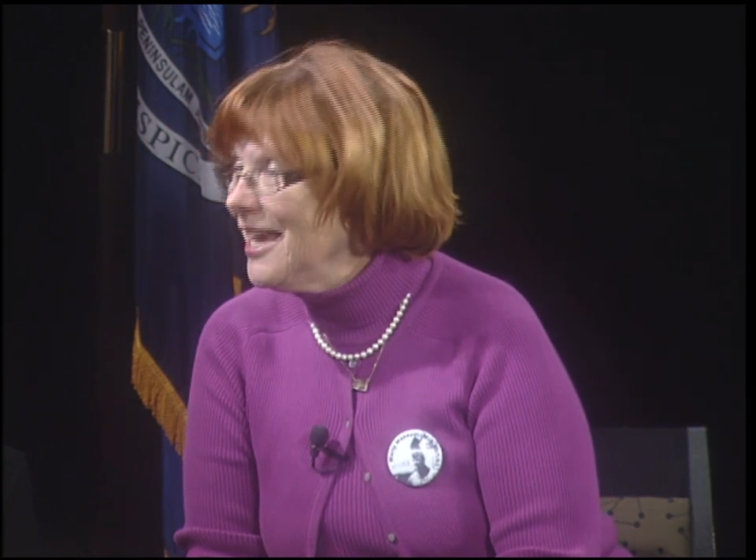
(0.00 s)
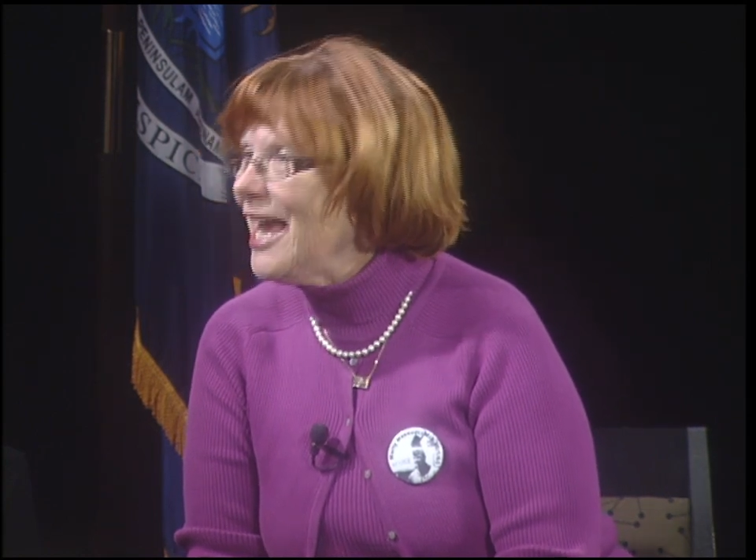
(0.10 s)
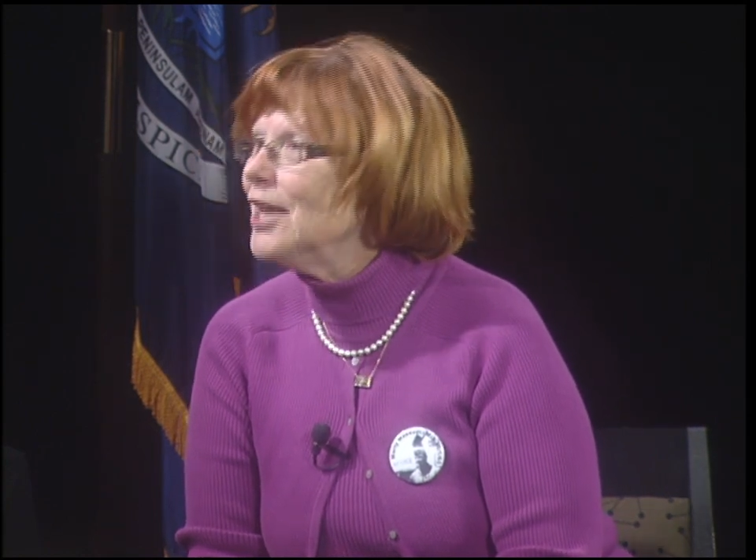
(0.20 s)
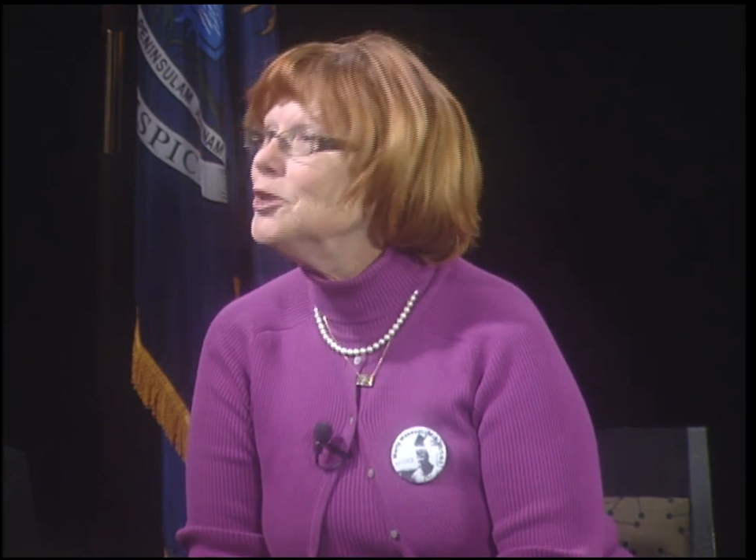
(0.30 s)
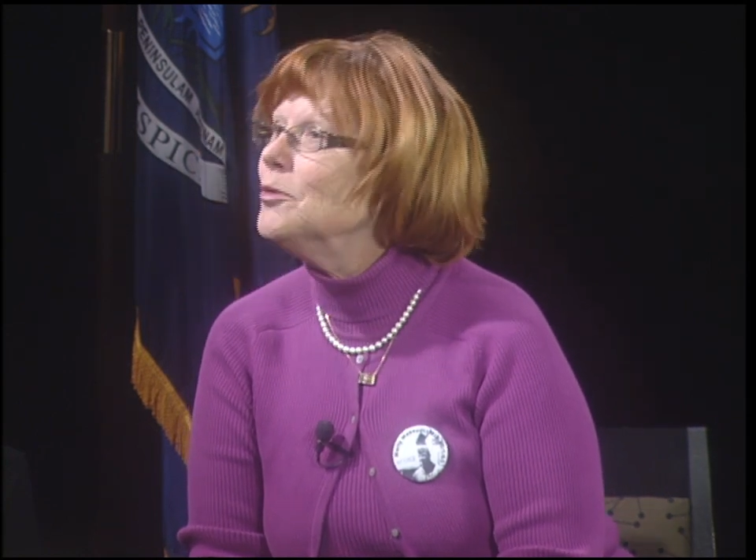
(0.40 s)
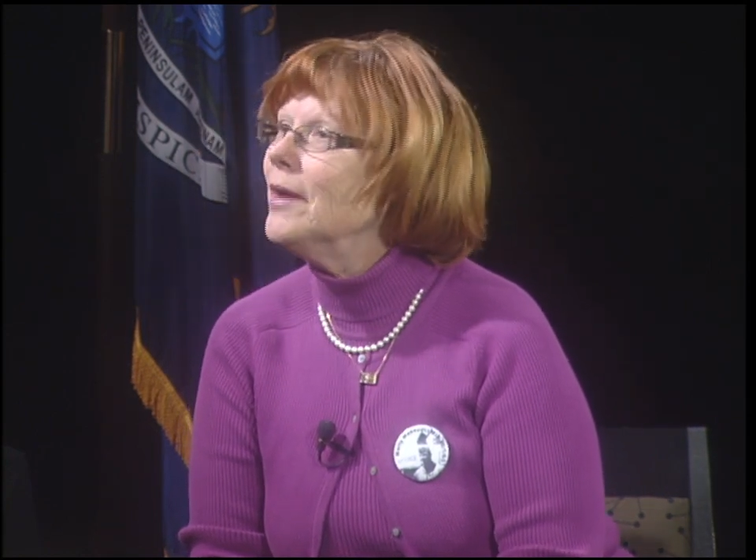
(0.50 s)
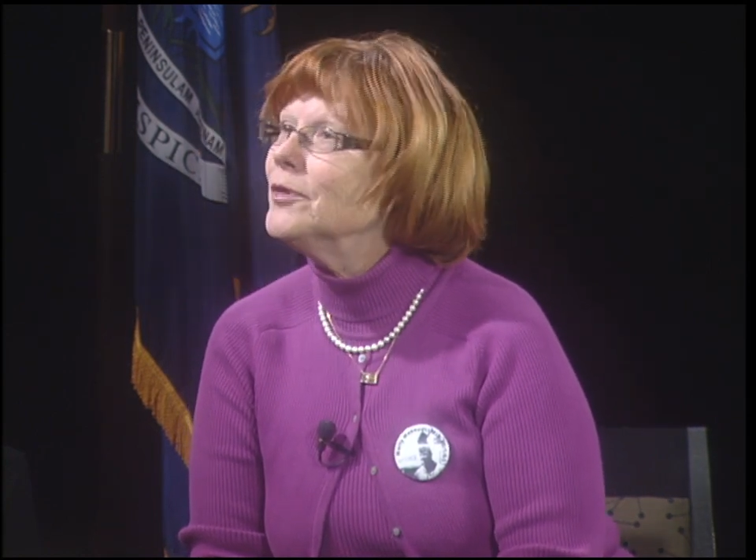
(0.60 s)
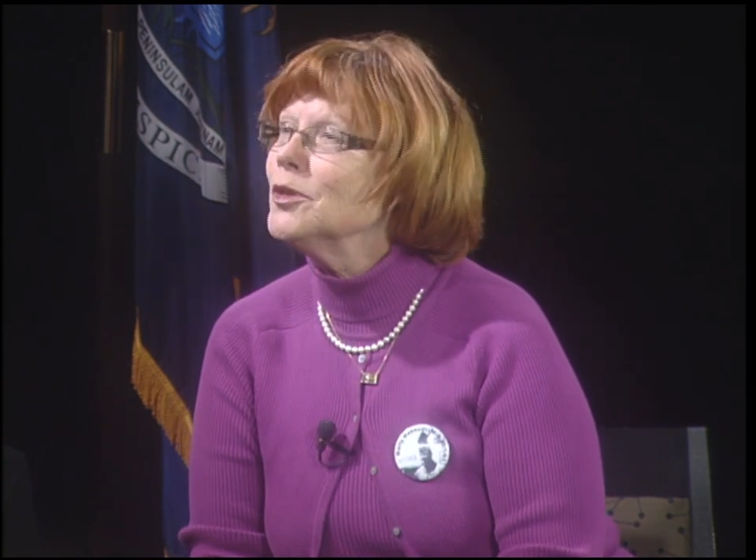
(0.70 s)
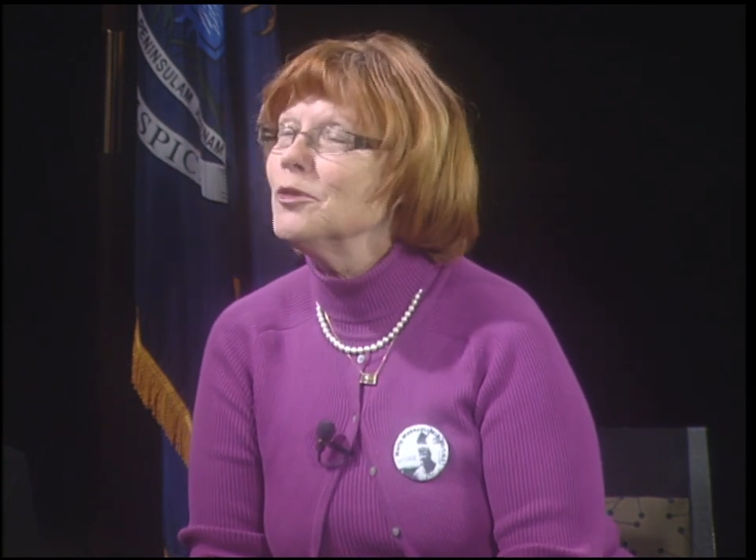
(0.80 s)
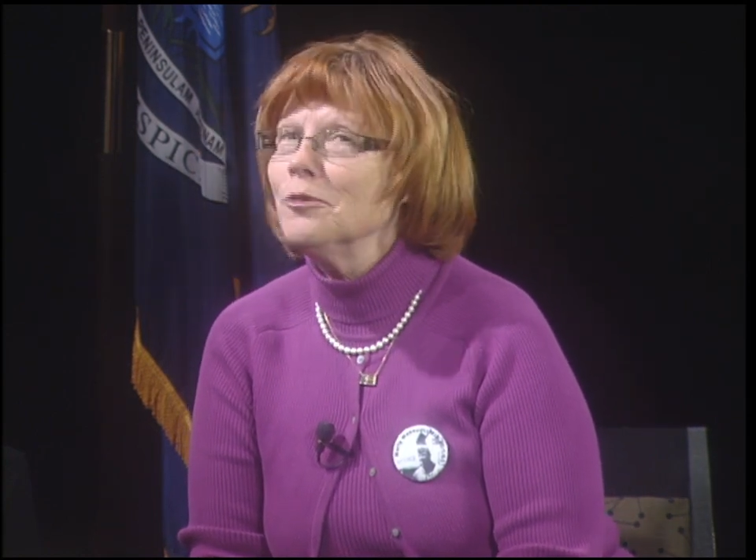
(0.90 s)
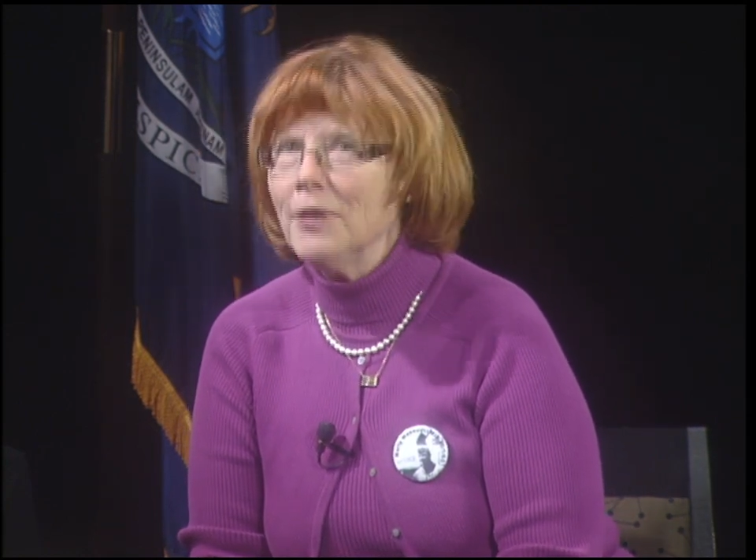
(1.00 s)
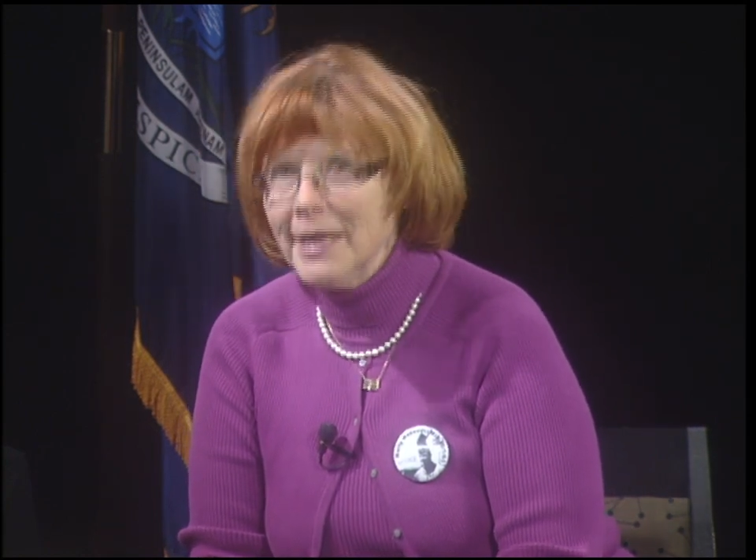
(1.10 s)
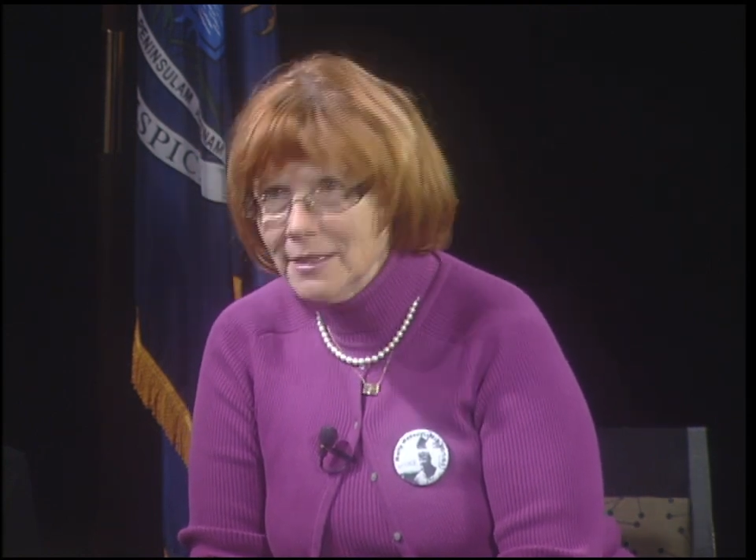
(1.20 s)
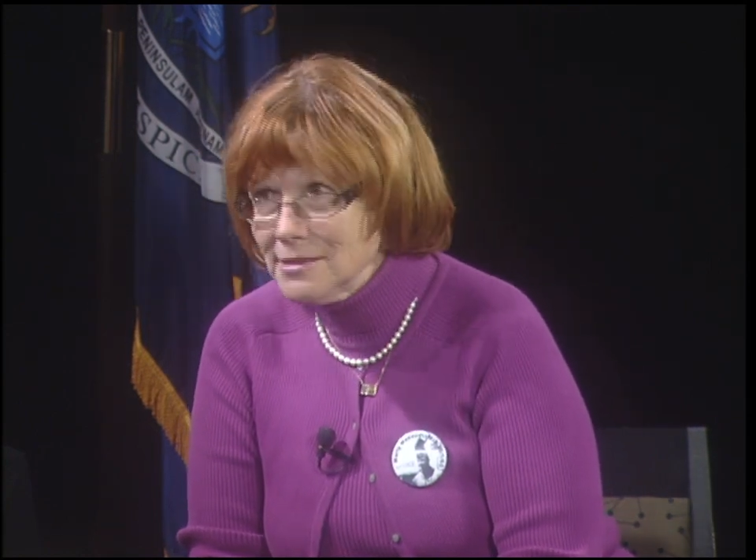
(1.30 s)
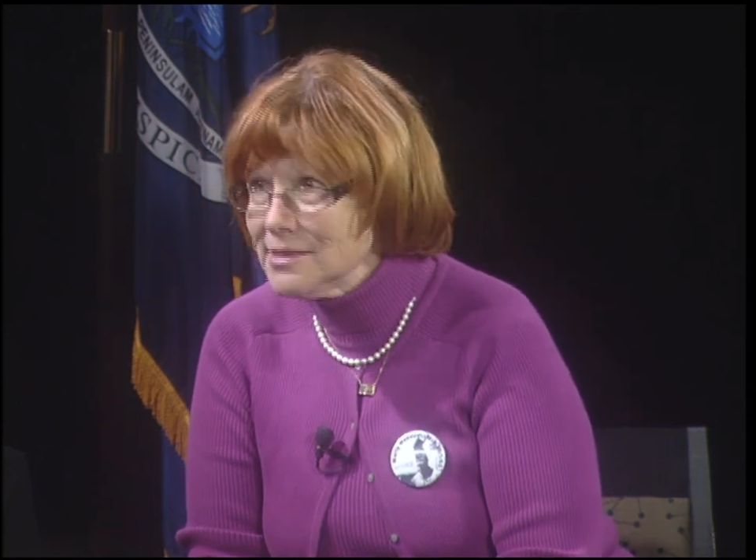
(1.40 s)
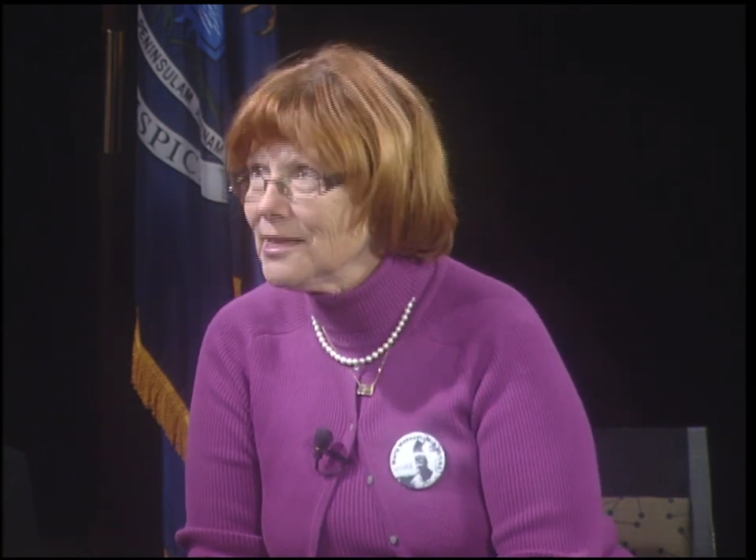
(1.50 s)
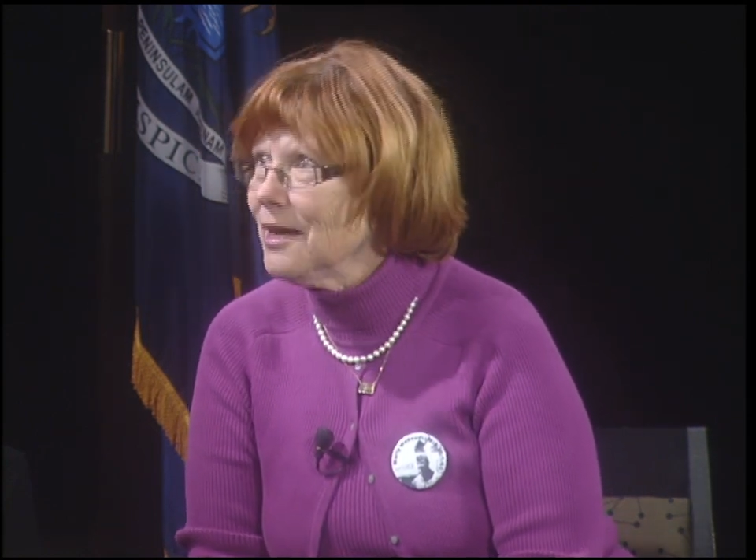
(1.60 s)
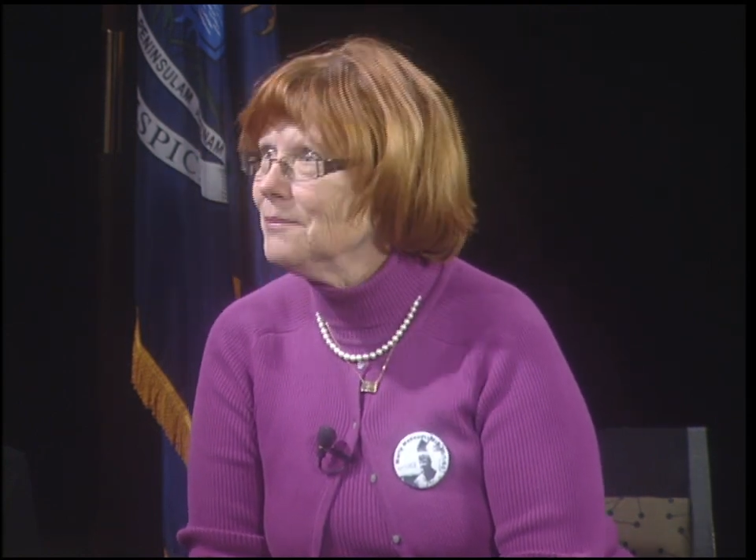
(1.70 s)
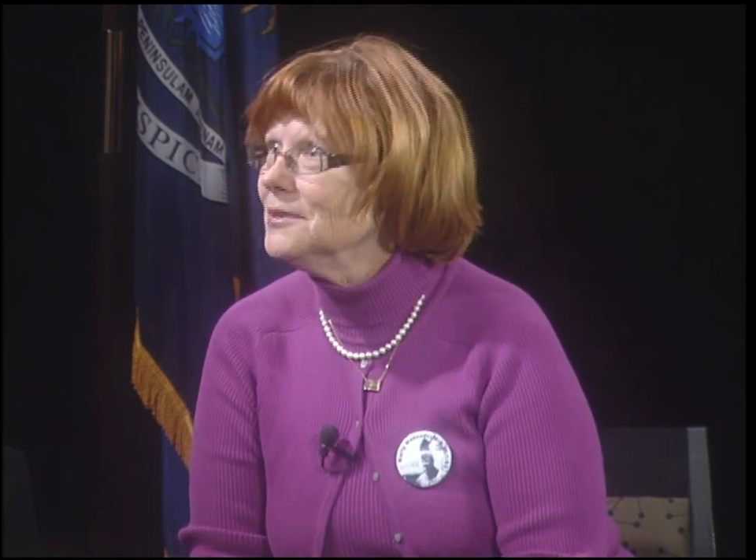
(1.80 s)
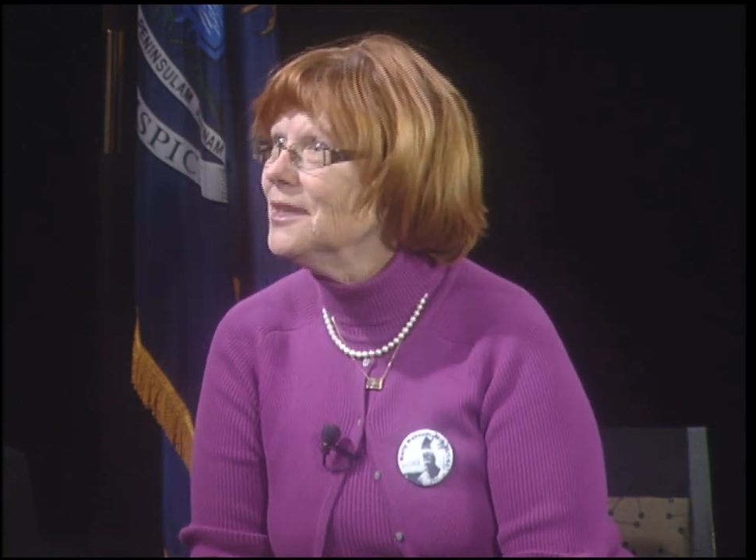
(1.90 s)
and you have a
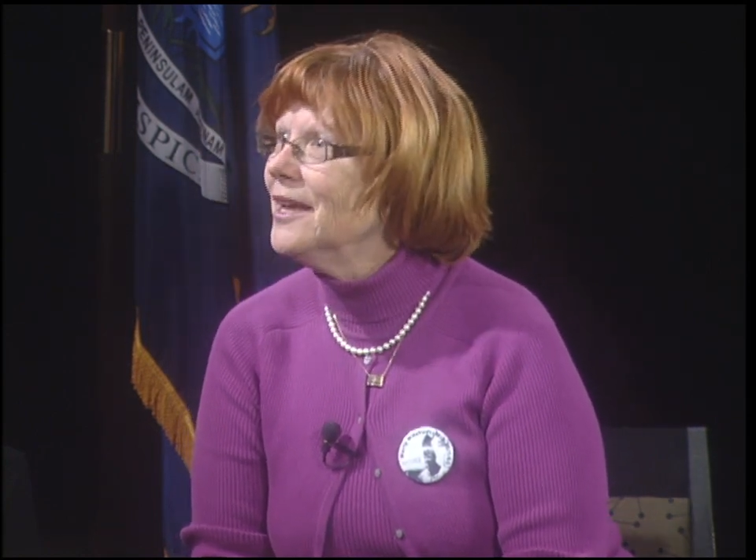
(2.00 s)
grandson